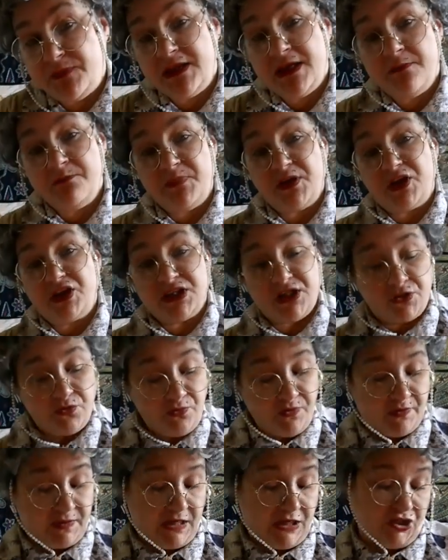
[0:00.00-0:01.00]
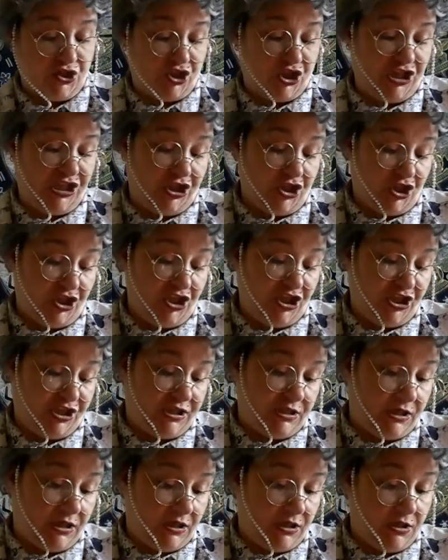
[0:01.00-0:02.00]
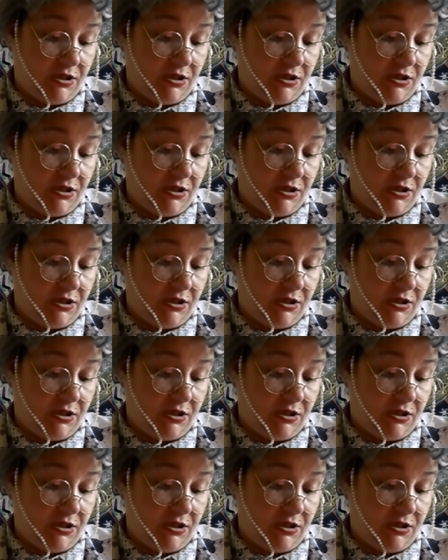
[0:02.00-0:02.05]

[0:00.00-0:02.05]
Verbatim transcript: them because I don't think she does.